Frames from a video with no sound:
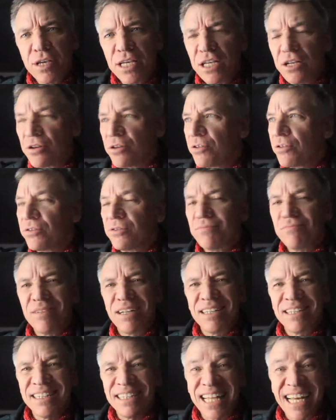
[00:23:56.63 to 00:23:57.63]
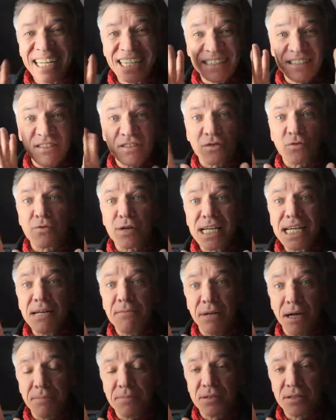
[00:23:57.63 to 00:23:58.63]
he heard a
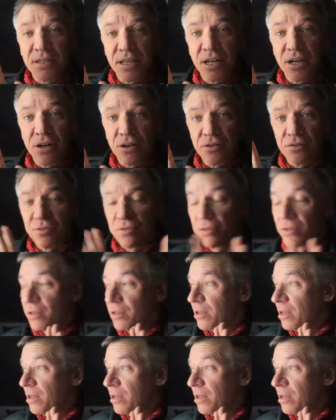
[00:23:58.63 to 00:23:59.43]
scream upstairs.